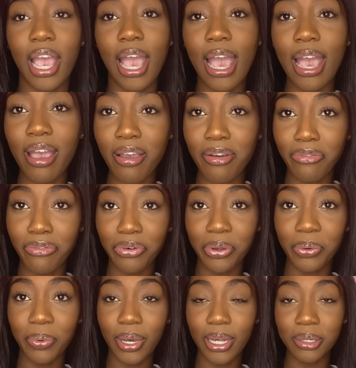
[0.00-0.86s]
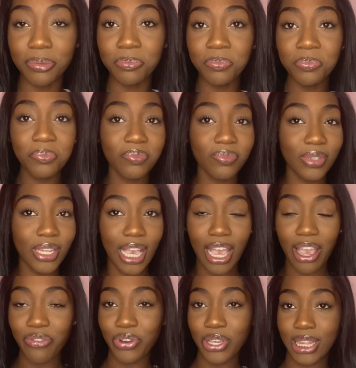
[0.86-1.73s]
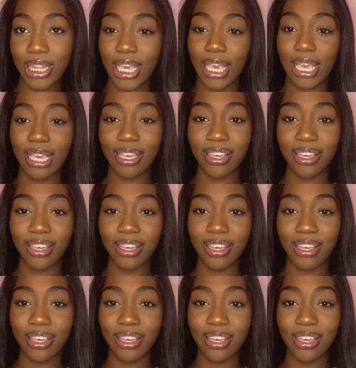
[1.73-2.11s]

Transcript: everyone, everything.